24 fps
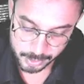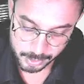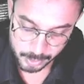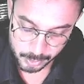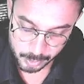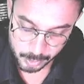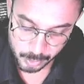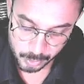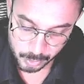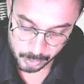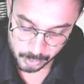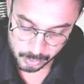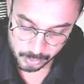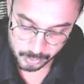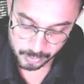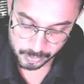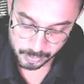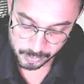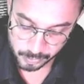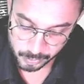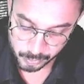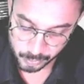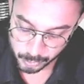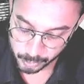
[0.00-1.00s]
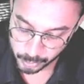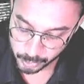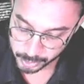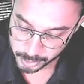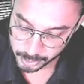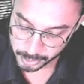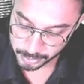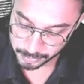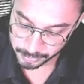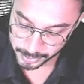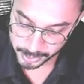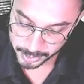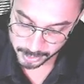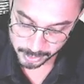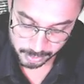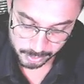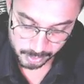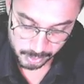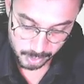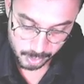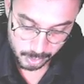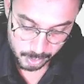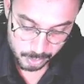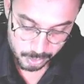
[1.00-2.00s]
to fourth week.
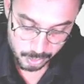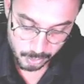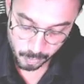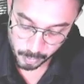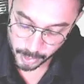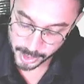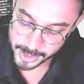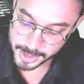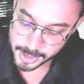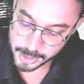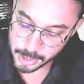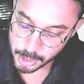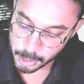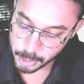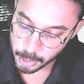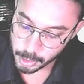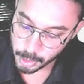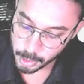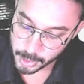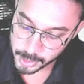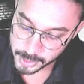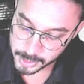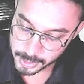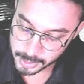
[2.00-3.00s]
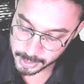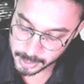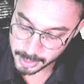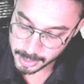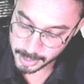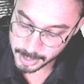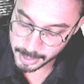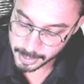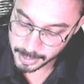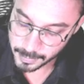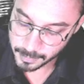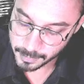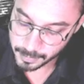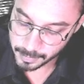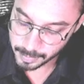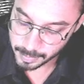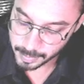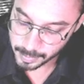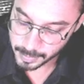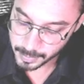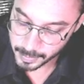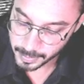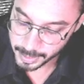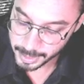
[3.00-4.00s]
So what is the cause?
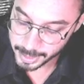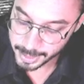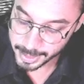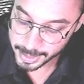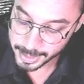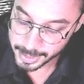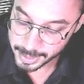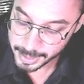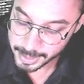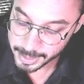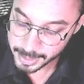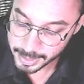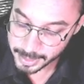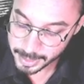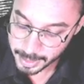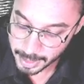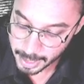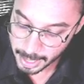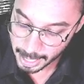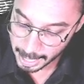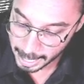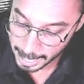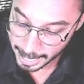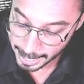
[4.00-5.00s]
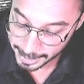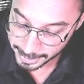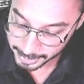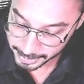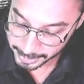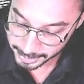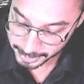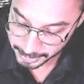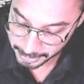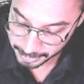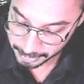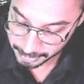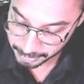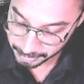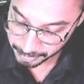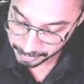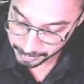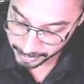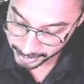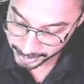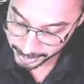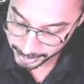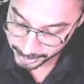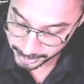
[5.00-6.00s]

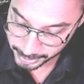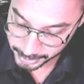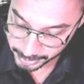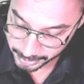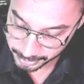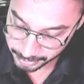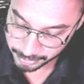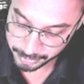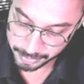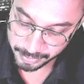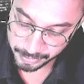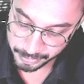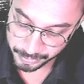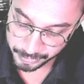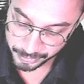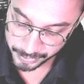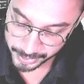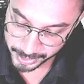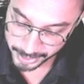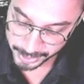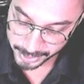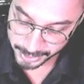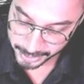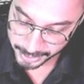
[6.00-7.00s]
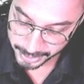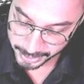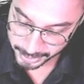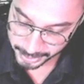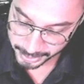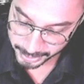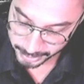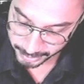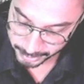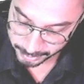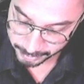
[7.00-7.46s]
Inadequate feeding.